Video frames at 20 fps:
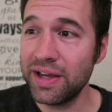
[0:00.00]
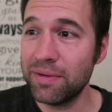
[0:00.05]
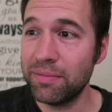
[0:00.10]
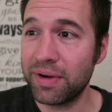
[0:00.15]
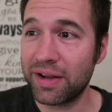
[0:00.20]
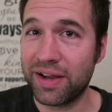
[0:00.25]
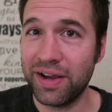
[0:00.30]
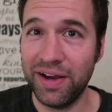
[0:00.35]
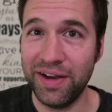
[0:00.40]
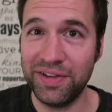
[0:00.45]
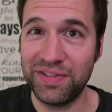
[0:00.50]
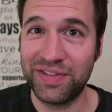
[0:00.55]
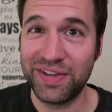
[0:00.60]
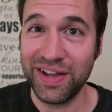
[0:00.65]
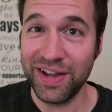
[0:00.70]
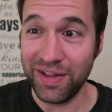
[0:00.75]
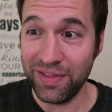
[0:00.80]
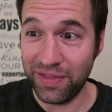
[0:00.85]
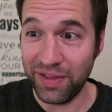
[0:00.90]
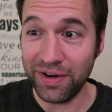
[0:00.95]
because
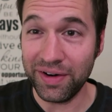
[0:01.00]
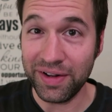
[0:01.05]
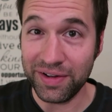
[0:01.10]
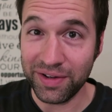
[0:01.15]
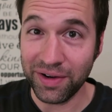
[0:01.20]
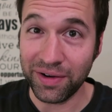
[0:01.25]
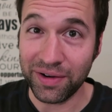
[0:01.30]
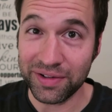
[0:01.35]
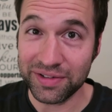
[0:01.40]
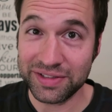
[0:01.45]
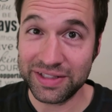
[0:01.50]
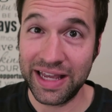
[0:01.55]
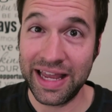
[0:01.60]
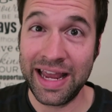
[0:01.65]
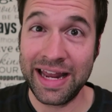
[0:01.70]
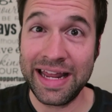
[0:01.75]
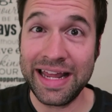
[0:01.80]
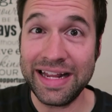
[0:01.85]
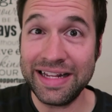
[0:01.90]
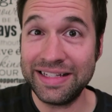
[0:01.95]
they're adults
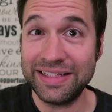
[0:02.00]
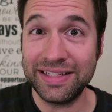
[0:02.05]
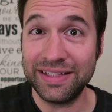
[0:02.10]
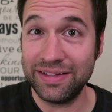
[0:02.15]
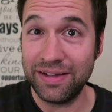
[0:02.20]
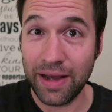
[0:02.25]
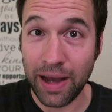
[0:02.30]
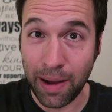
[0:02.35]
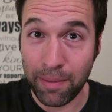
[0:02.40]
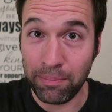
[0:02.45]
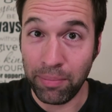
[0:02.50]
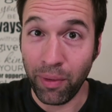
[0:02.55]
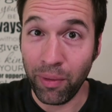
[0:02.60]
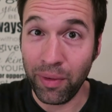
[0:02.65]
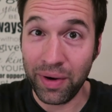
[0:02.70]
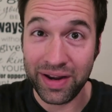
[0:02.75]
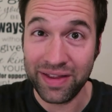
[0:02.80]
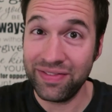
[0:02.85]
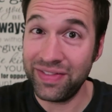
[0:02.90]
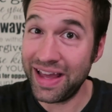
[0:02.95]
and he's a boy.